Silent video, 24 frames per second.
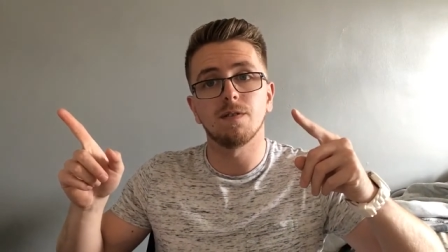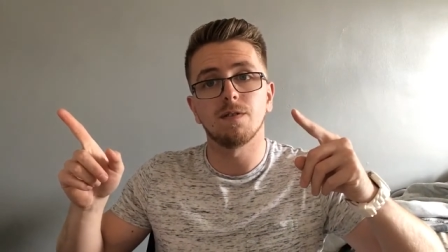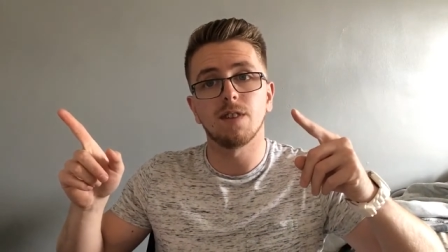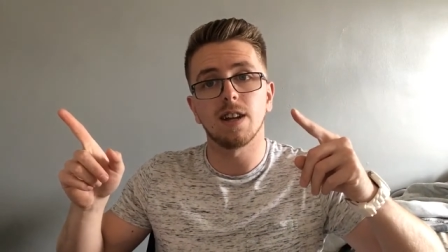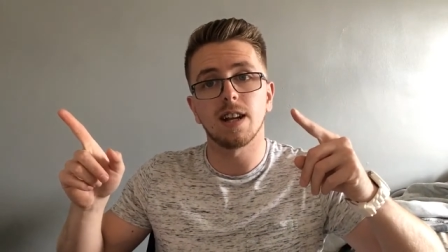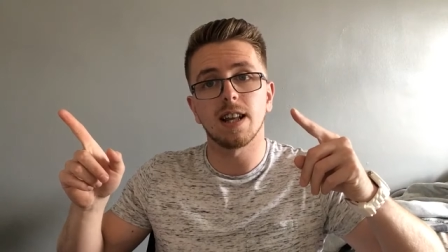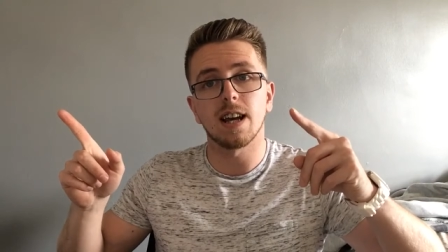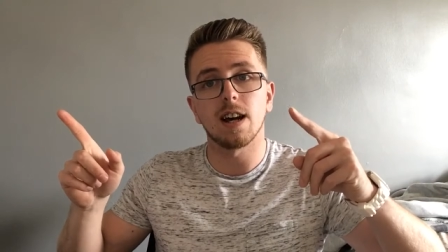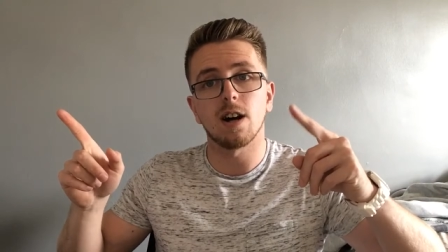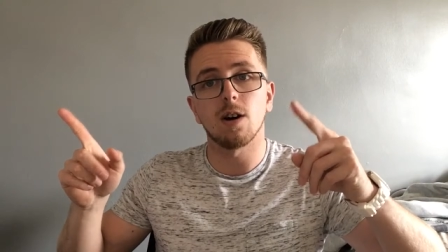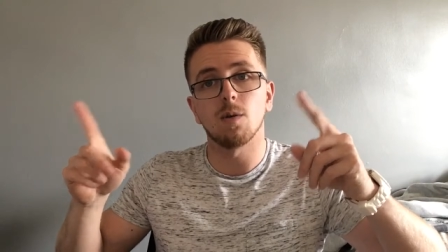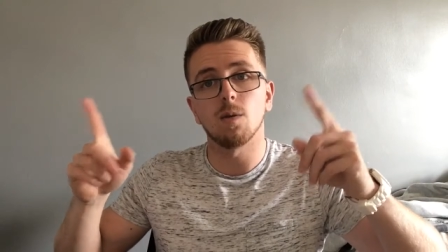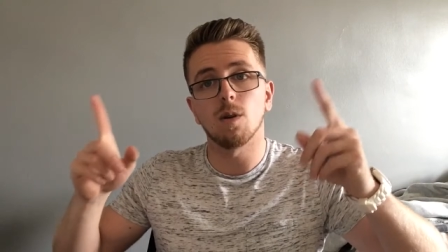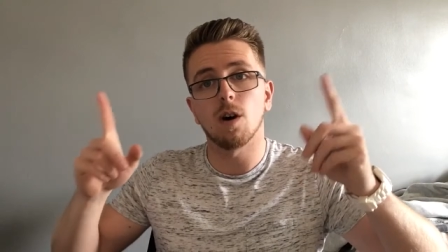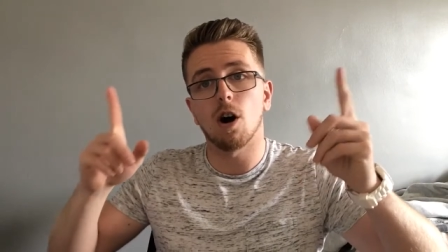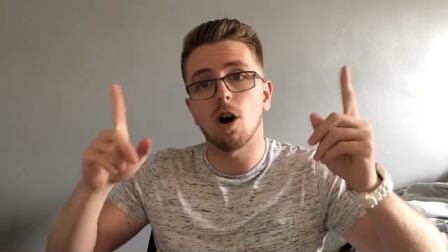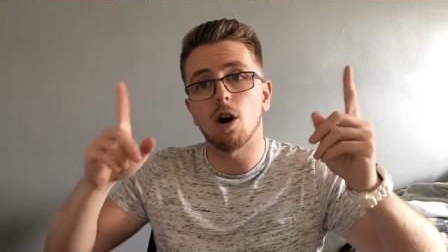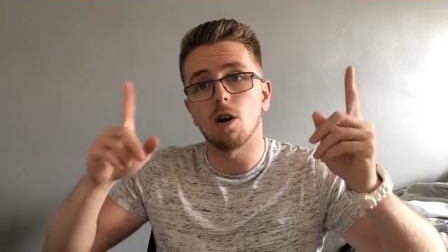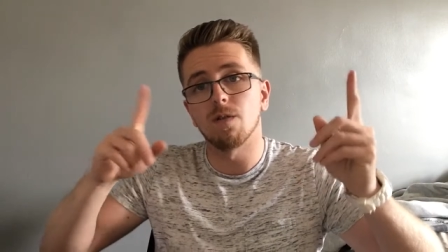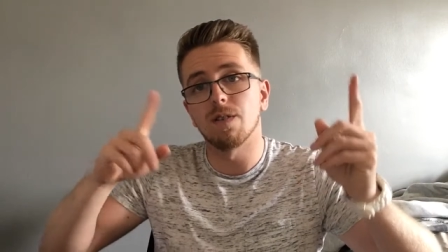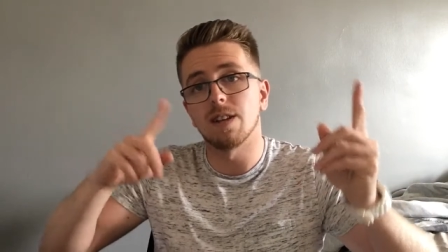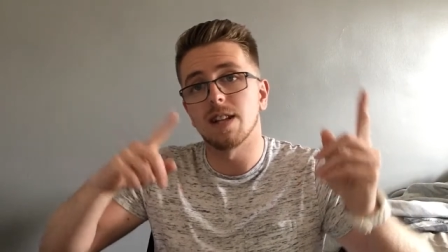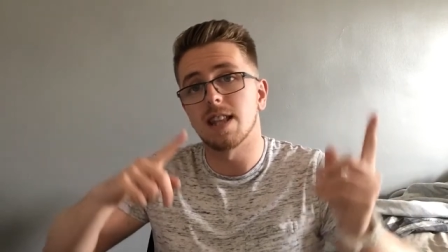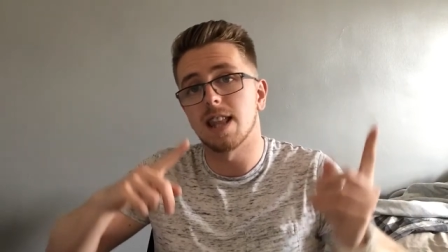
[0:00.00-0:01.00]
video
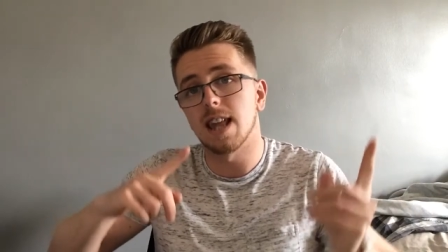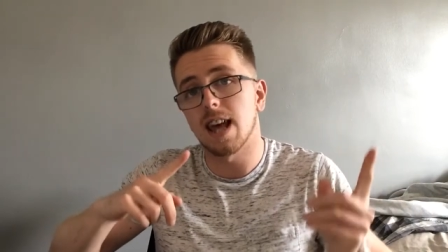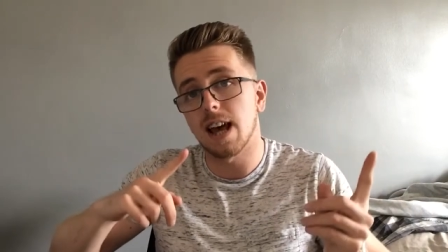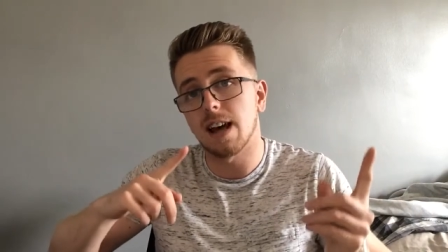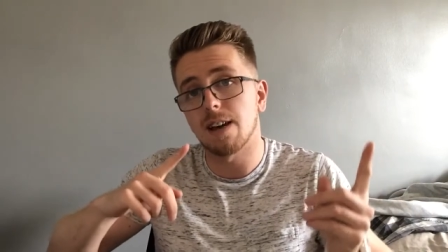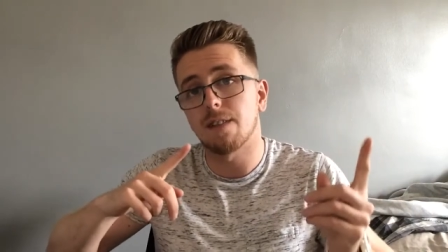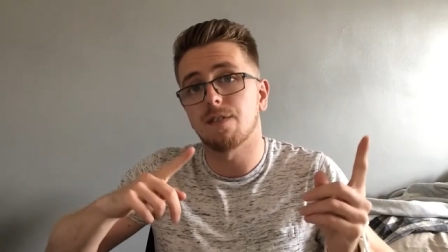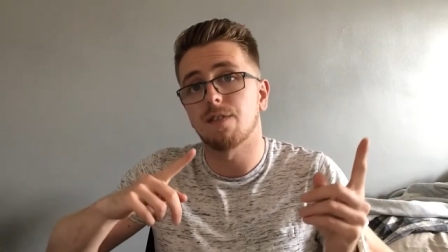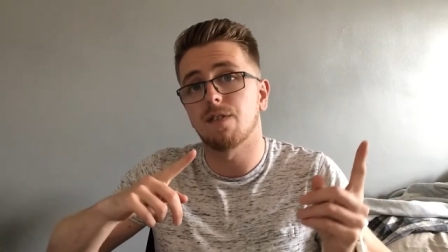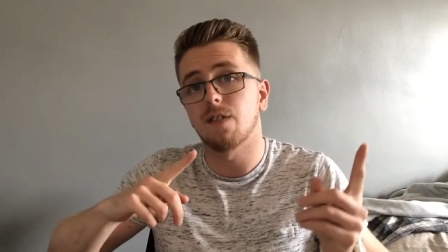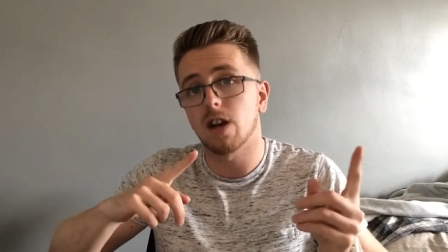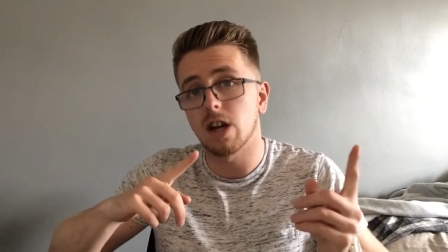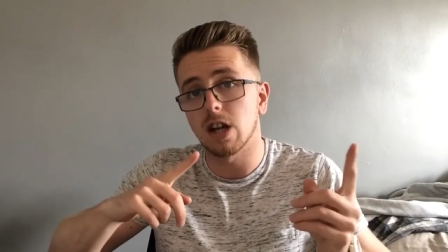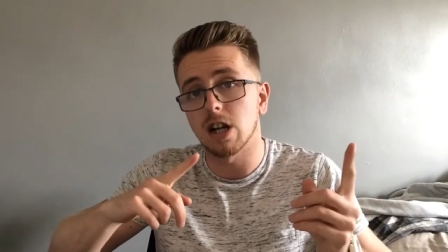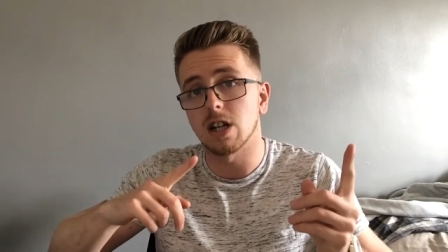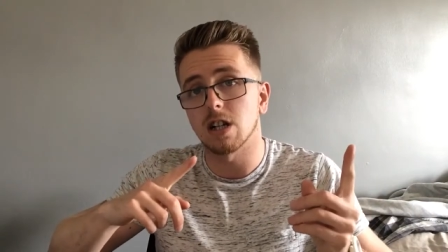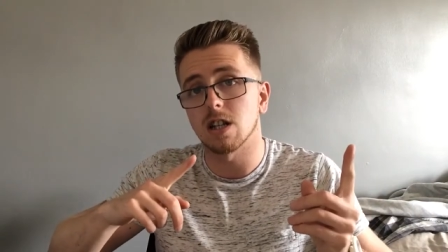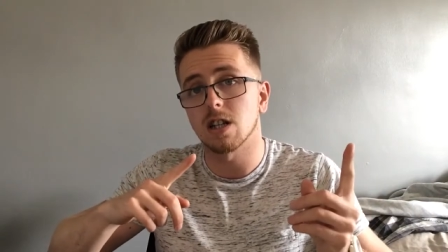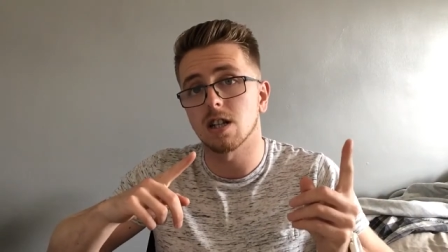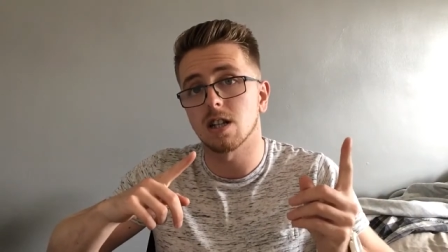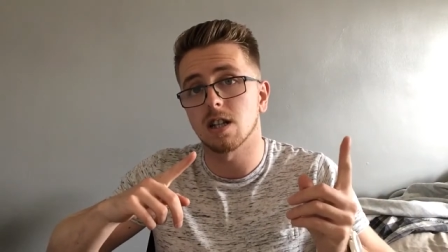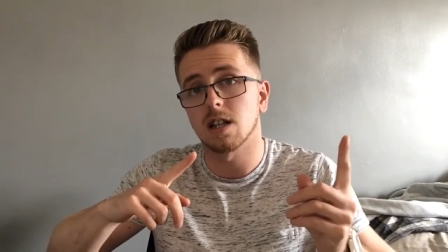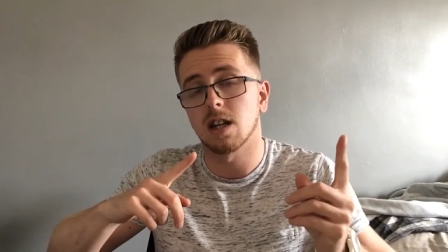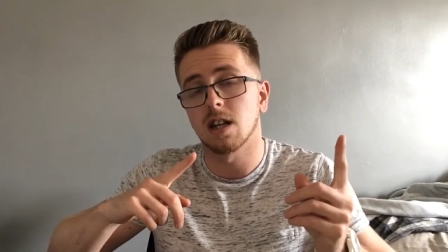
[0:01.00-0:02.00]
over there
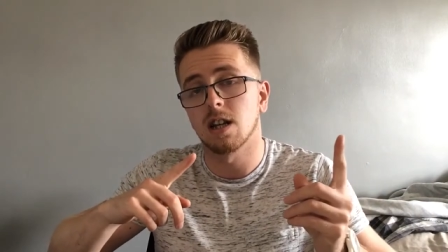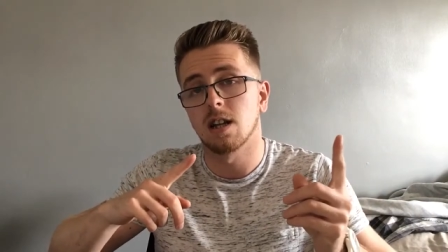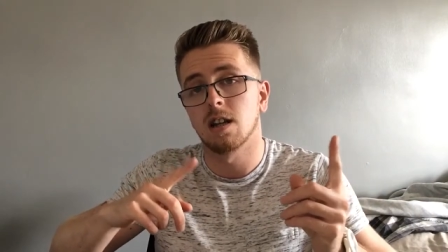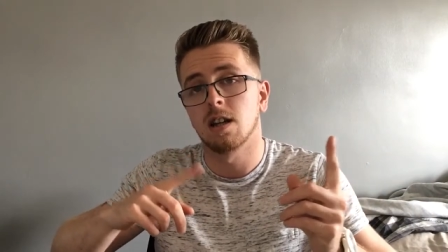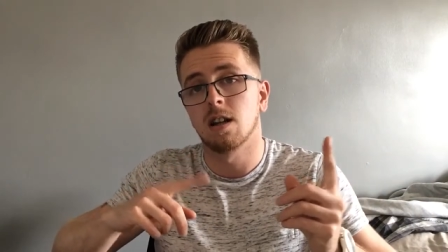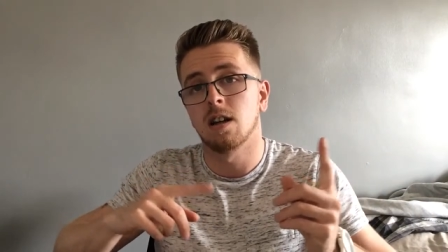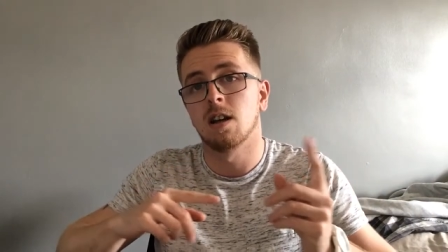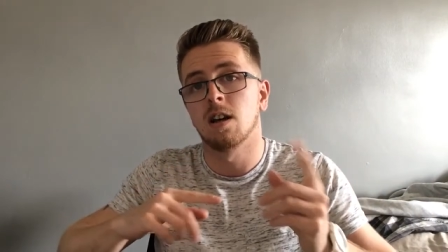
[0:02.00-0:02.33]
first,